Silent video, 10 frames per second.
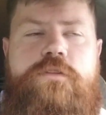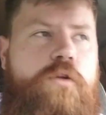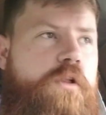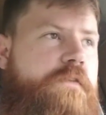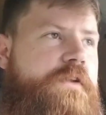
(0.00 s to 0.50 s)

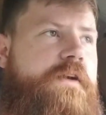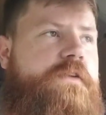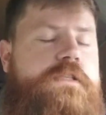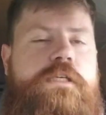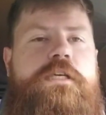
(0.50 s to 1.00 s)
Zoloft
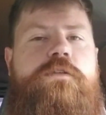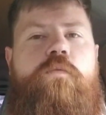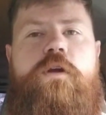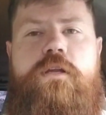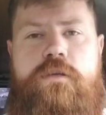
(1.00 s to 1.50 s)
obviously isn't
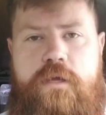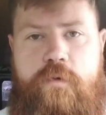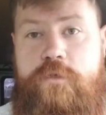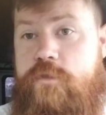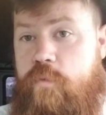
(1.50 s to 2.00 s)
working,
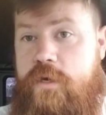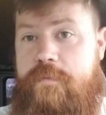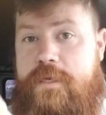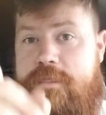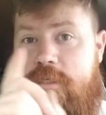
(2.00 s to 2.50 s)
which is weird because I